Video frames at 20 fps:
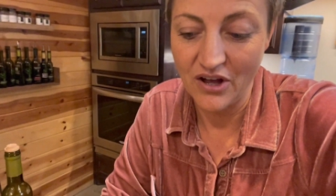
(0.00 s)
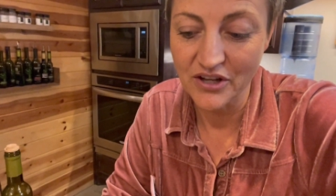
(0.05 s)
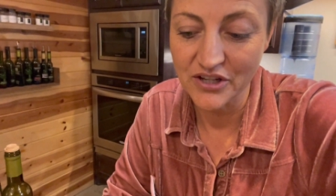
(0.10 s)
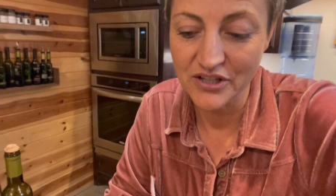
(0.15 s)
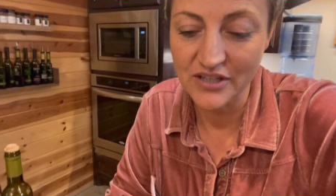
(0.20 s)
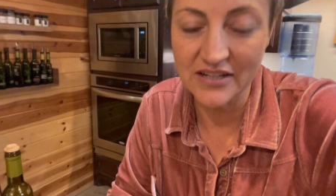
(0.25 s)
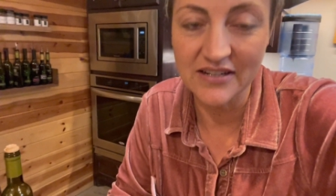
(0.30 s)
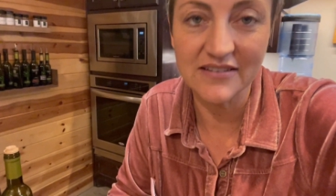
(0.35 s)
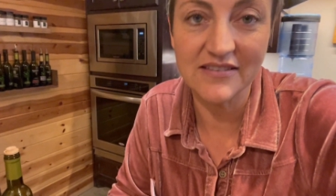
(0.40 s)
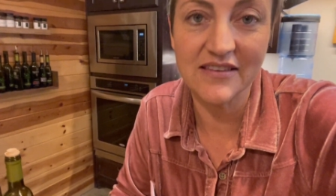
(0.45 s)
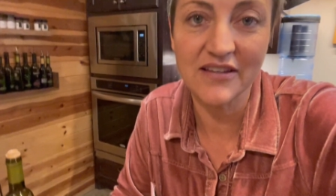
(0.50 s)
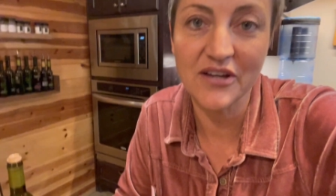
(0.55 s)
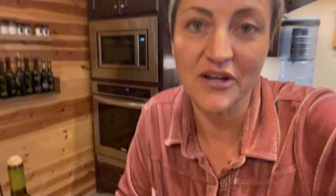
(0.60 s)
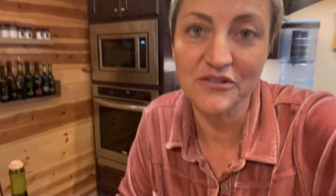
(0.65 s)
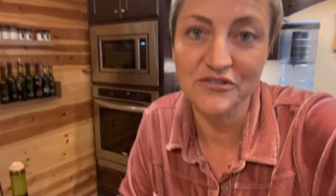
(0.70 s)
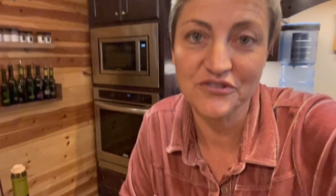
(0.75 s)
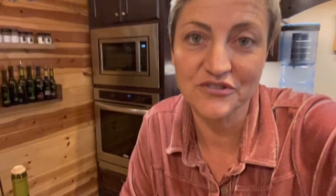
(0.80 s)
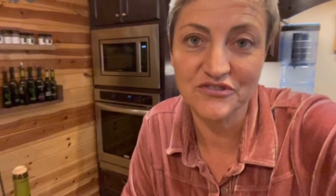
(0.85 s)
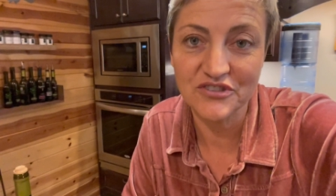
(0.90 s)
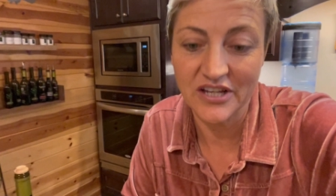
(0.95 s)
All you need is the
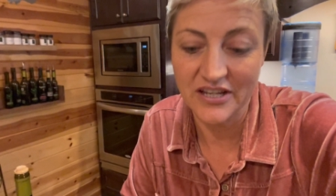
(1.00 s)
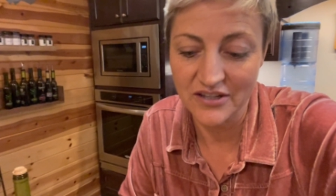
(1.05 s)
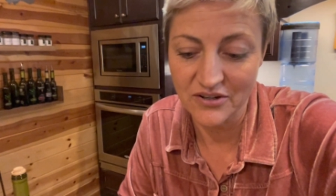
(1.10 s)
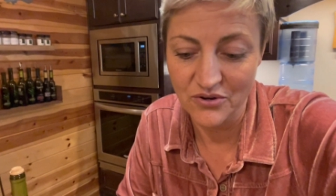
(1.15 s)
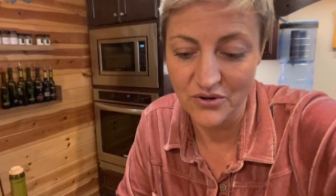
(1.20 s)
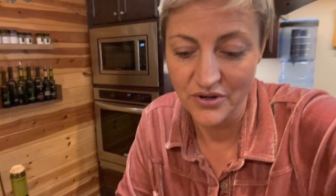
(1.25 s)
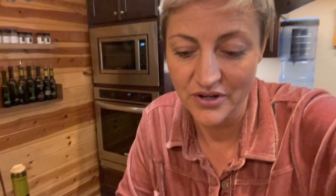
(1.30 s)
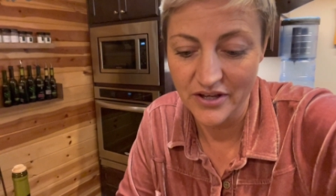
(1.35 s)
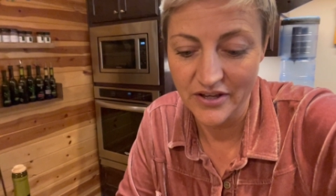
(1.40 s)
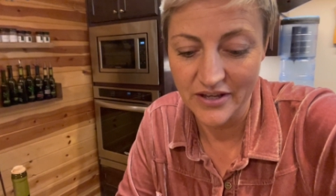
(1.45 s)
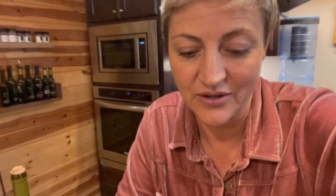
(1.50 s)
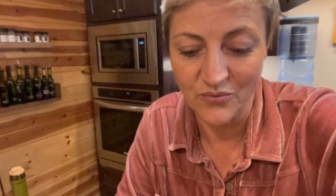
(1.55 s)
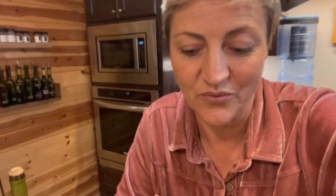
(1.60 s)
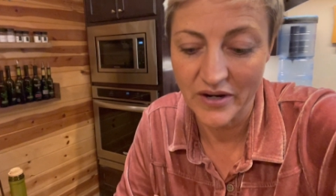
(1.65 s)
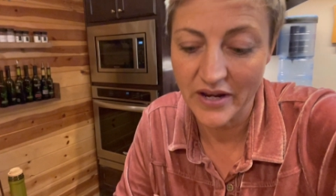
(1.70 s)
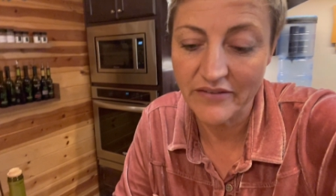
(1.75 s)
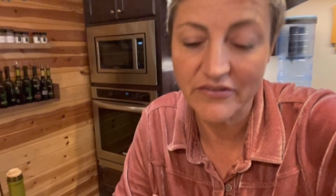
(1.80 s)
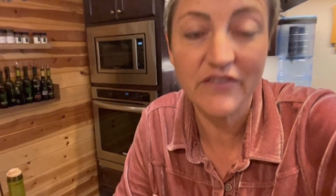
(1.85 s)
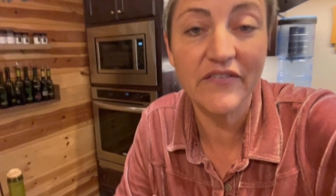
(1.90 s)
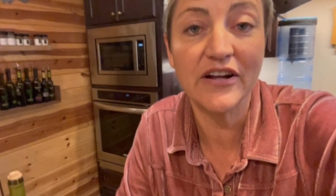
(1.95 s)
gochujang oil and
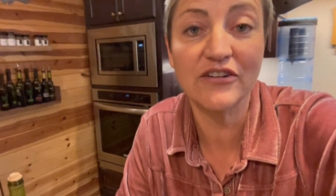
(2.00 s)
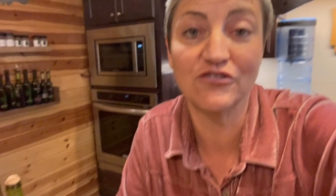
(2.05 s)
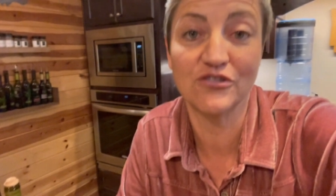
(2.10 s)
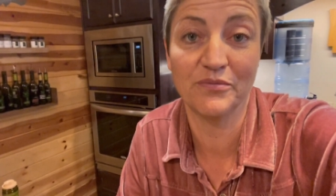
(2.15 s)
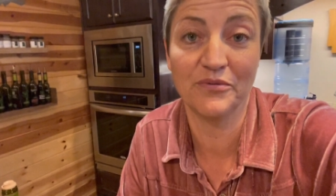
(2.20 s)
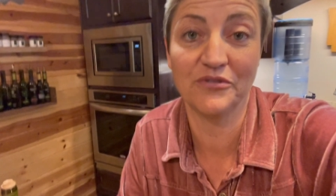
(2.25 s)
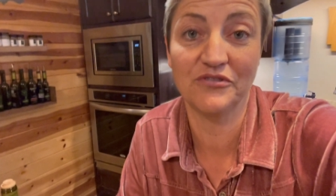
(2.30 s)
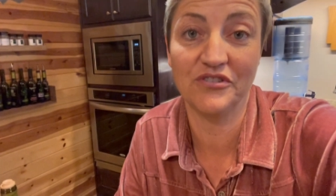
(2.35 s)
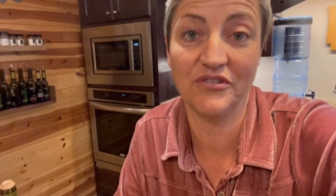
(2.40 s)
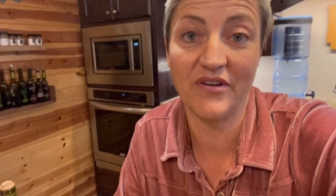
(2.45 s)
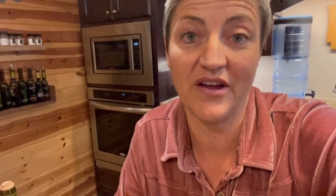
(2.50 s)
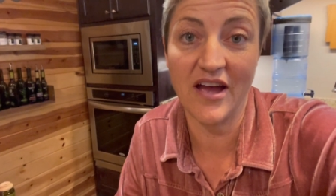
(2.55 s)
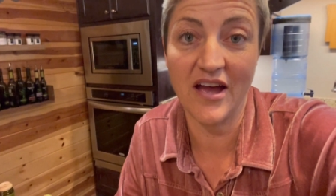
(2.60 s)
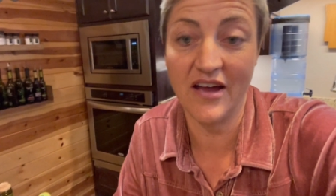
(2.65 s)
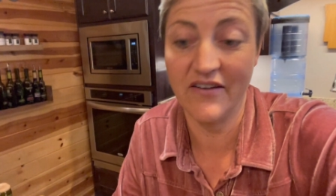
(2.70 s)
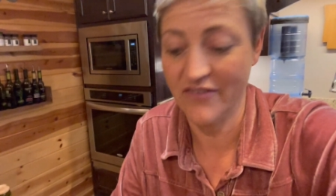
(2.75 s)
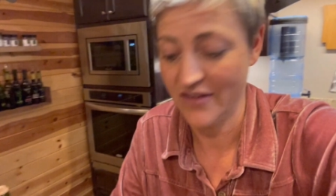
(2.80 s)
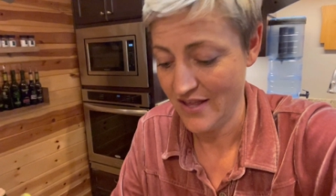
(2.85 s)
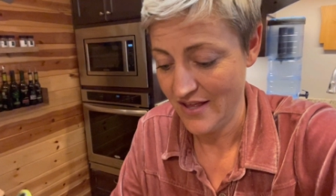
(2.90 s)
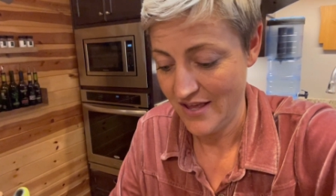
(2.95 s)
whatever vegetables you
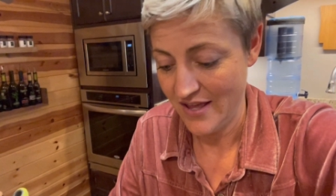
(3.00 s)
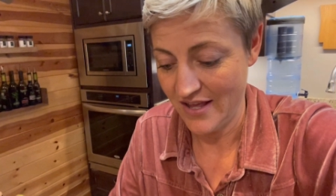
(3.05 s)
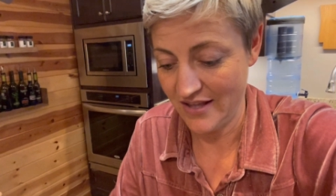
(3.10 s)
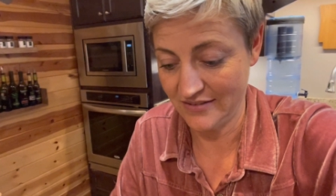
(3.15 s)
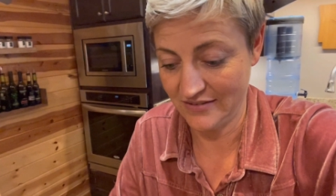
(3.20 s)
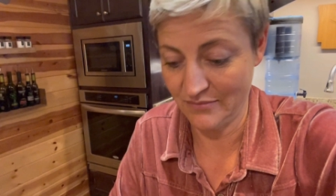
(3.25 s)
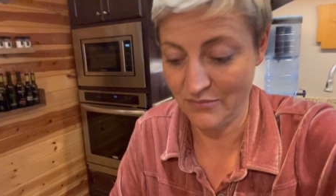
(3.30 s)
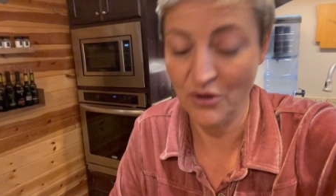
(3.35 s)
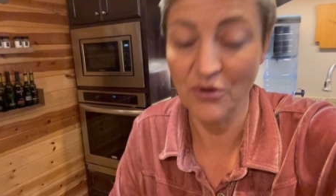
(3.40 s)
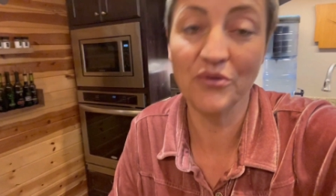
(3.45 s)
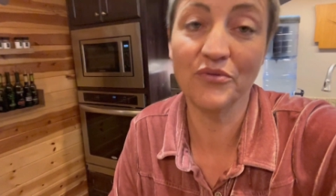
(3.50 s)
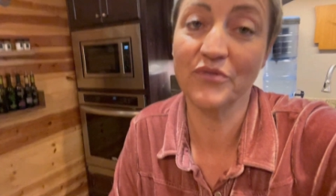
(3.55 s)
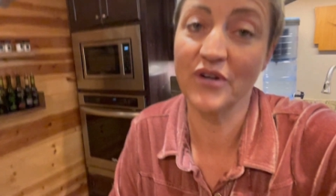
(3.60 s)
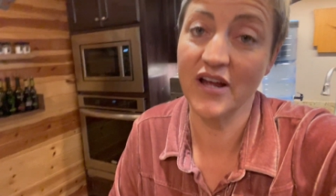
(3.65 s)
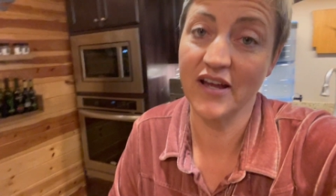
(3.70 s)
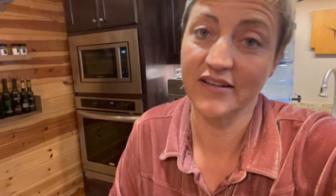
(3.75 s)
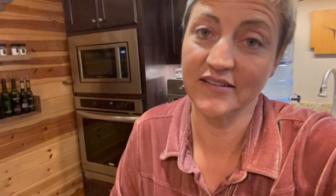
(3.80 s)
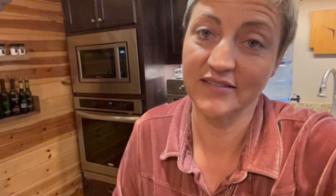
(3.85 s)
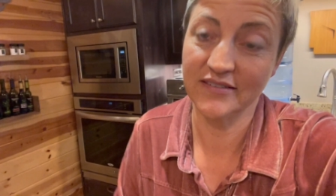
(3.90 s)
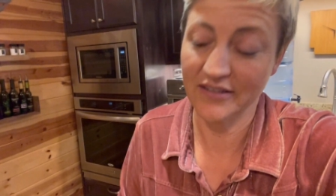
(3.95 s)
have and some old
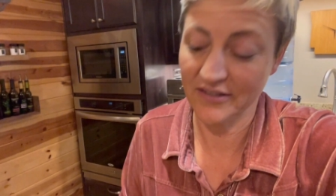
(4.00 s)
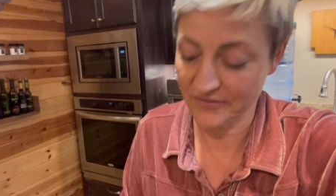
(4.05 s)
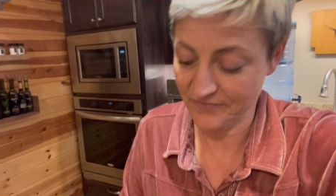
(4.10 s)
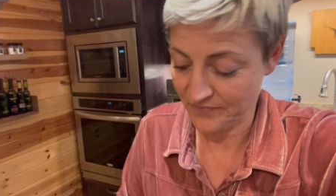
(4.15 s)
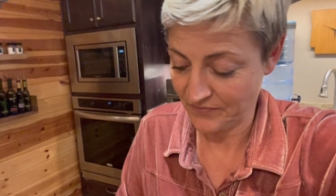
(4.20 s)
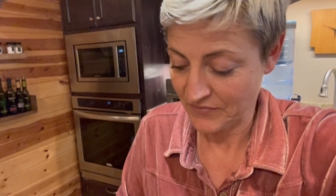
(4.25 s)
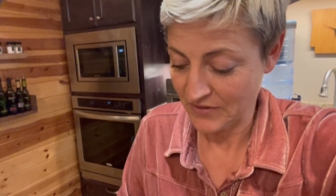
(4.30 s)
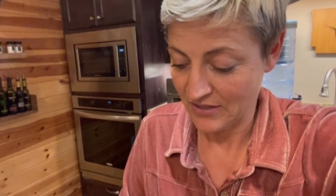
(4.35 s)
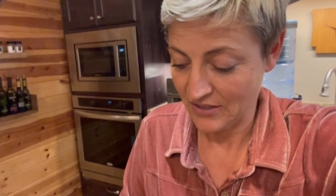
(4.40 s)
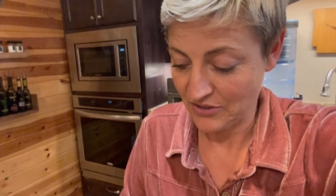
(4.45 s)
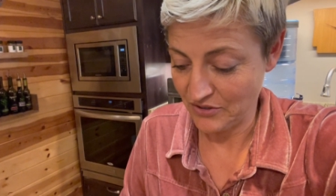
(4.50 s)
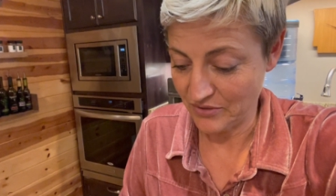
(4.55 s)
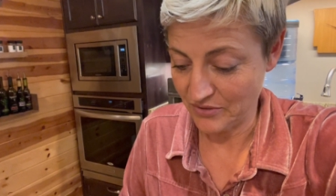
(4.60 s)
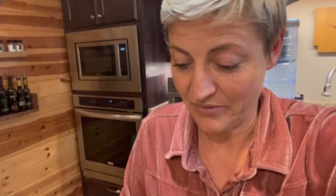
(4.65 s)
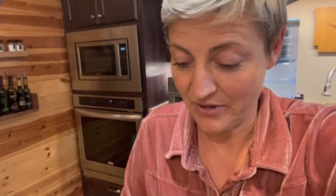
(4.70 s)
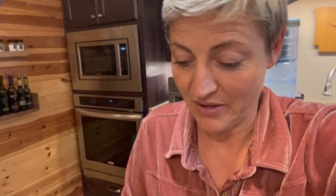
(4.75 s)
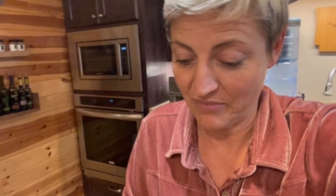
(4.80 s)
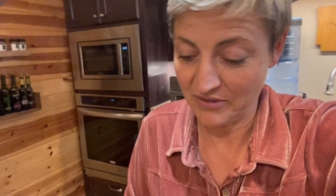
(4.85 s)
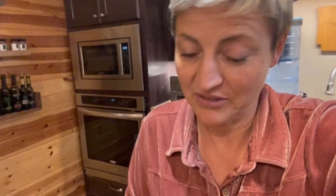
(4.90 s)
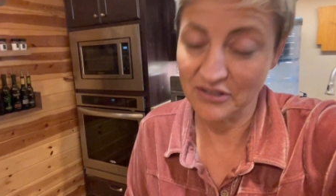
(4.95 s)
rice. So you can
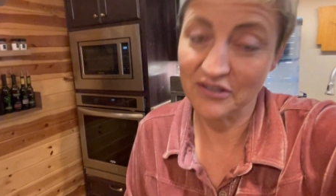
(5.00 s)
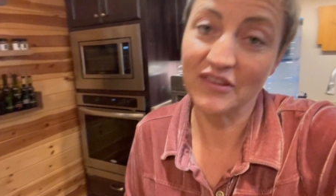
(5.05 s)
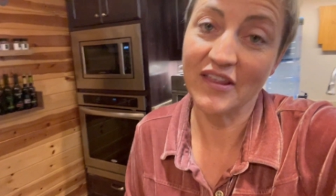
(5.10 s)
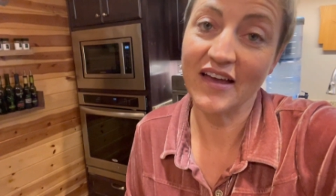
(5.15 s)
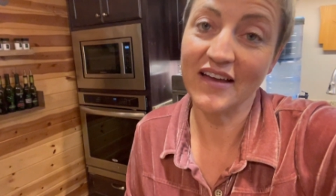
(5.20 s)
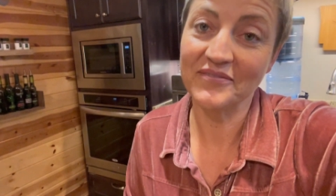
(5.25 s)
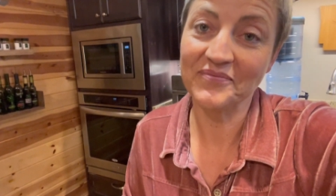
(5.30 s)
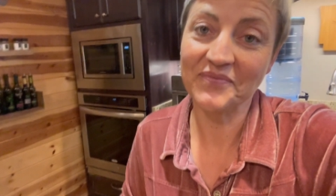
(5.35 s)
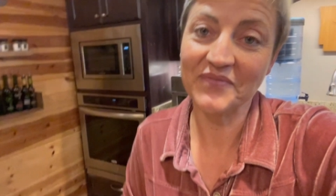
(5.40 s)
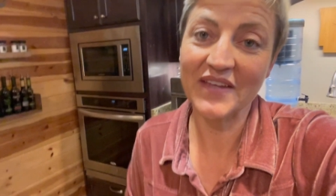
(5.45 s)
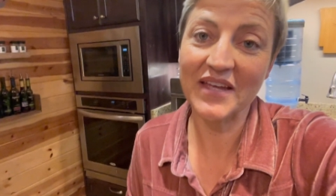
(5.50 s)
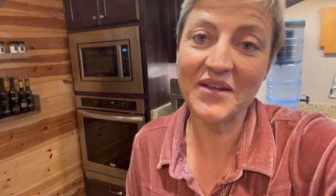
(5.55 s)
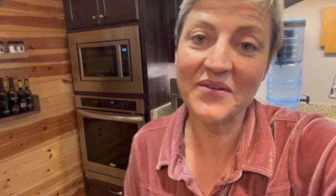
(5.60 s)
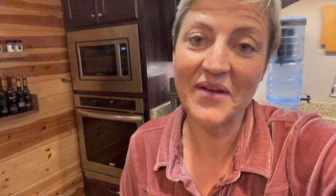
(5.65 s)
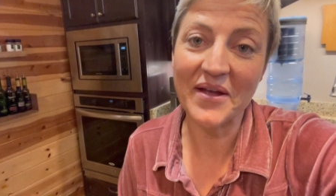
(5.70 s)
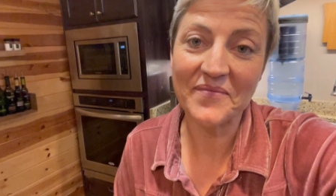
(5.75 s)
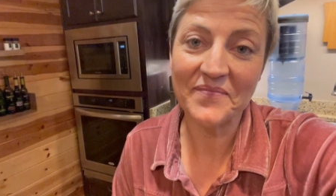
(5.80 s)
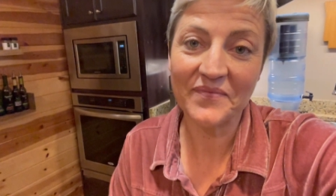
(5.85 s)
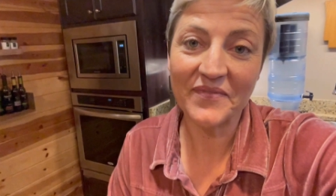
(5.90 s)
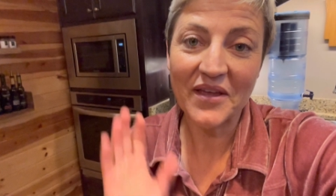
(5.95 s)
probably do that.
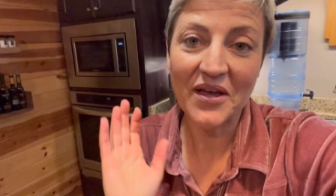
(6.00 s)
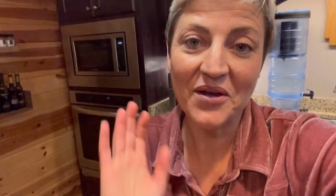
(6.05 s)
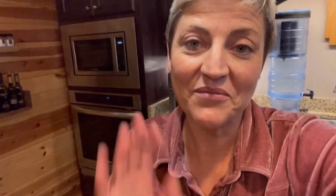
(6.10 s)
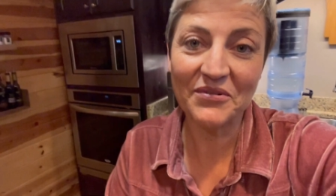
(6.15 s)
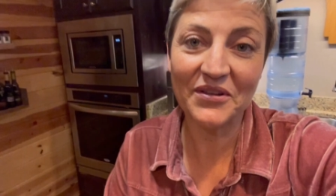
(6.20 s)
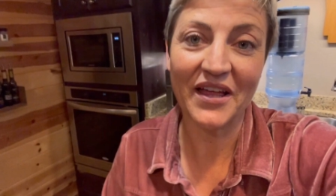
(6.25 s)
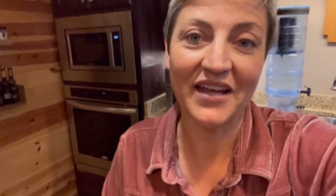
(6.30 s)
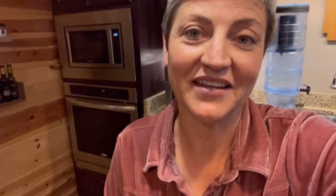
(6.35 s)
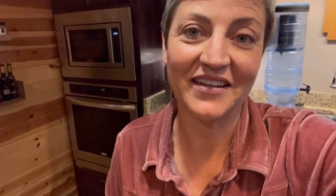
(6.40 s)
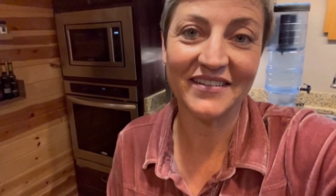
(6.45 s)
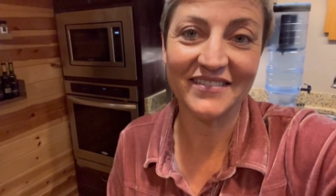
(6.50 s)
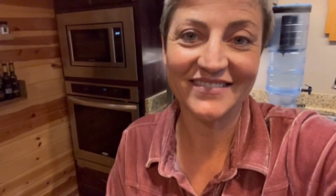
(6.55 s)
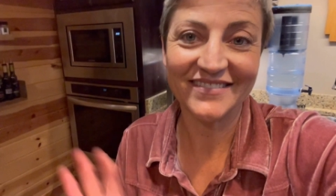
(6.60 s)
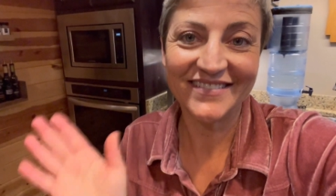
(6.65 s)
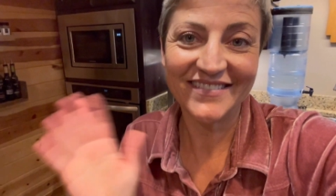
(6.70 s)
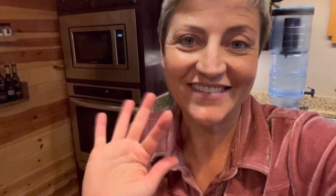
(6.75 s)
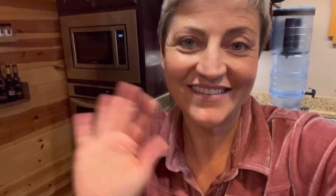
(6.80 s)
Anyway, hope you like it.